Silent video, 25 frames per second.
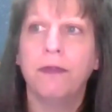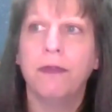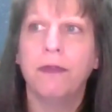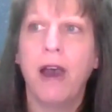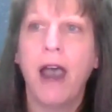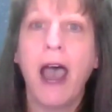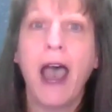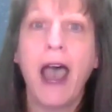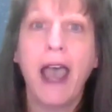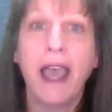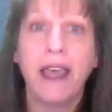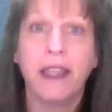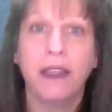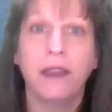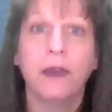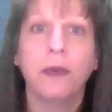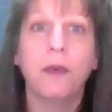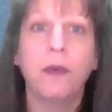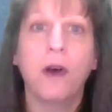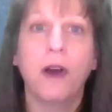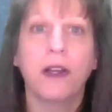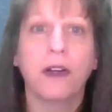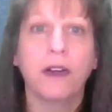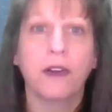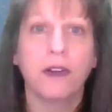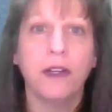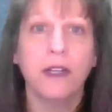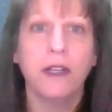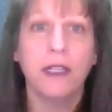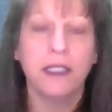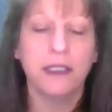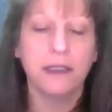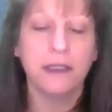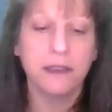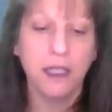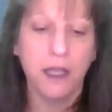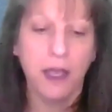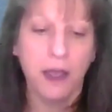high the water
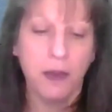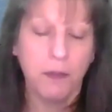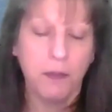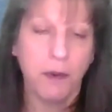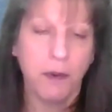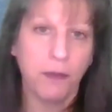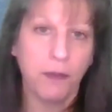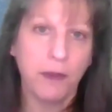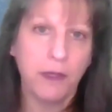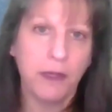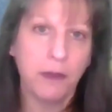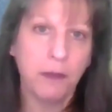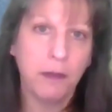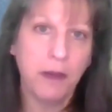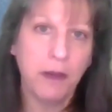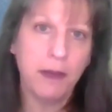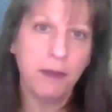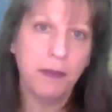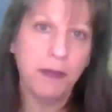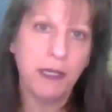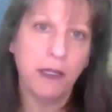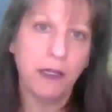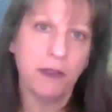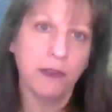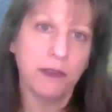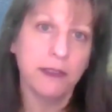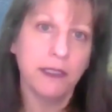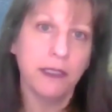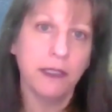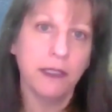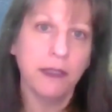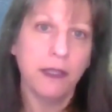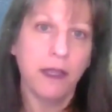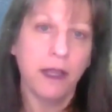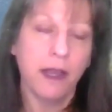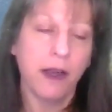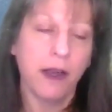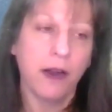is, but when the baby goes
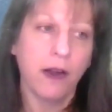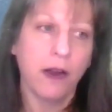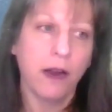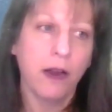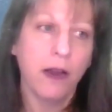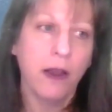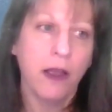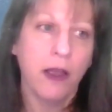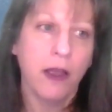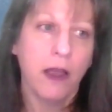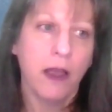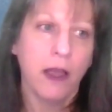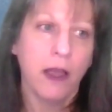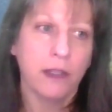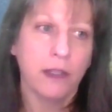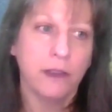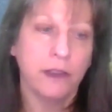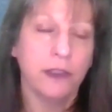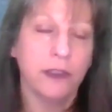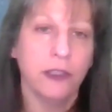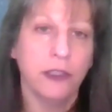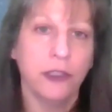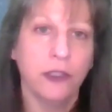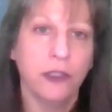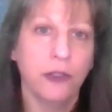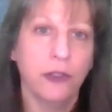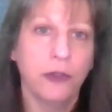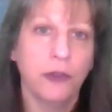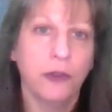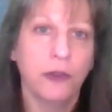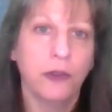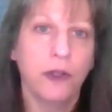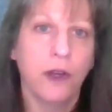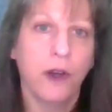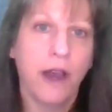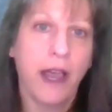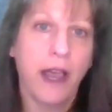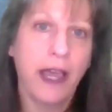in there, do
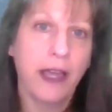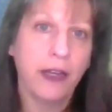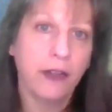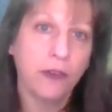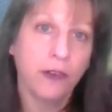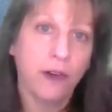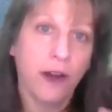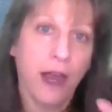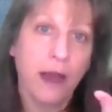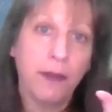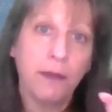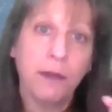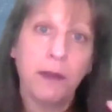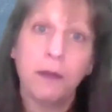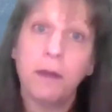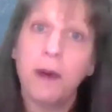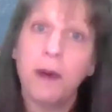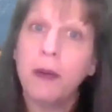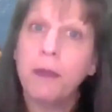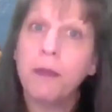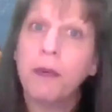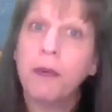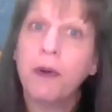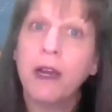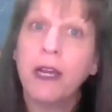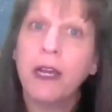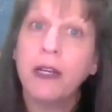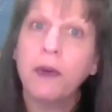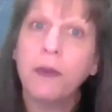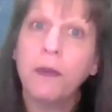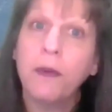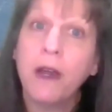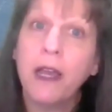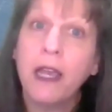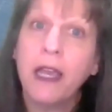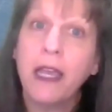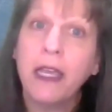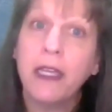you go ahead and grab them up right
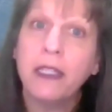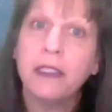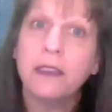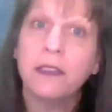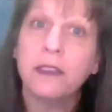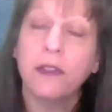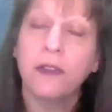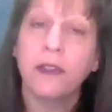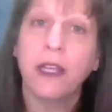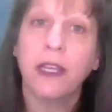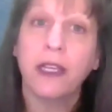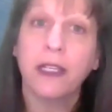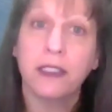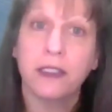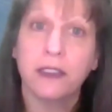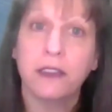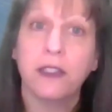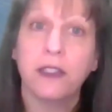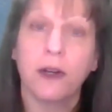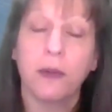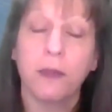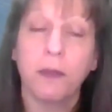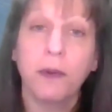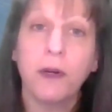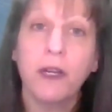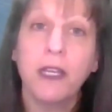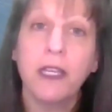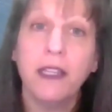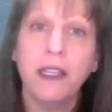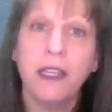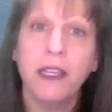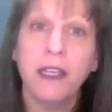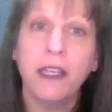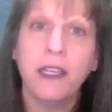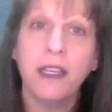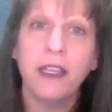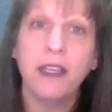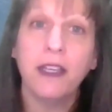away so they can start
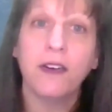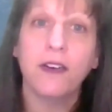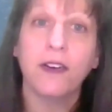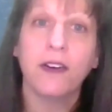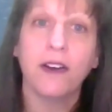breathing?